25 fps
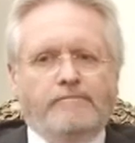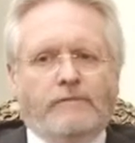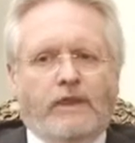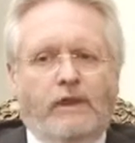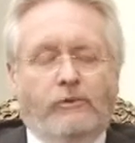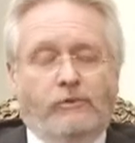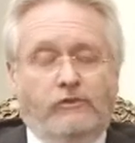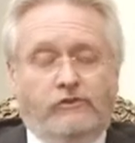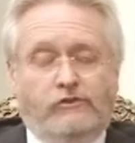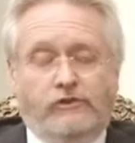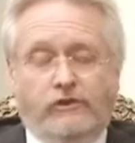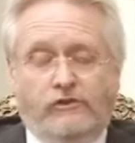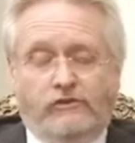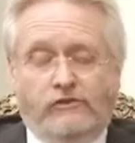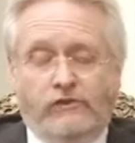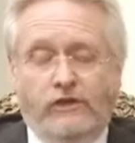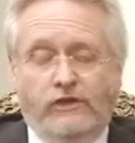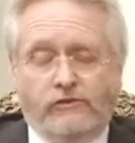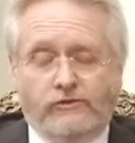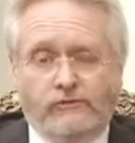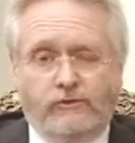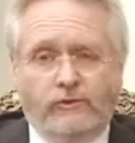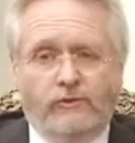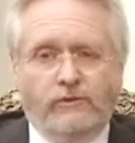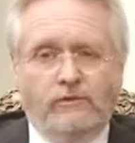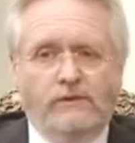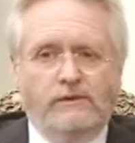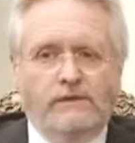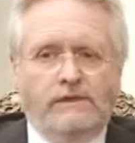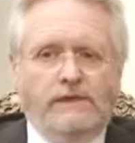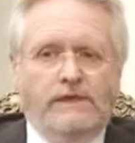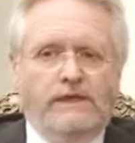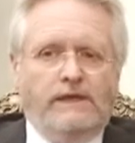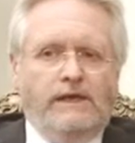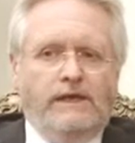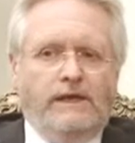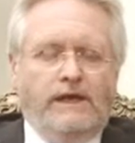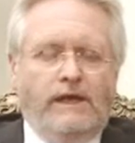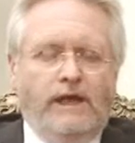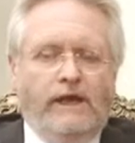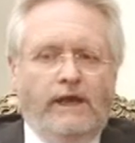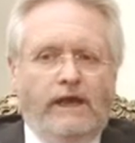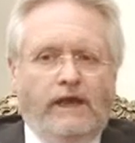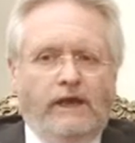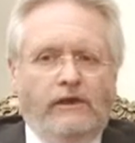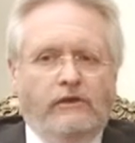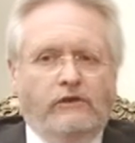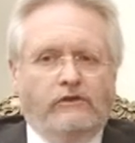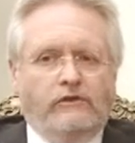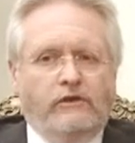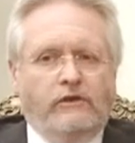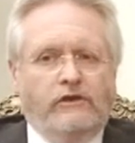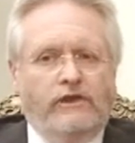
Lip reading: it was successful, and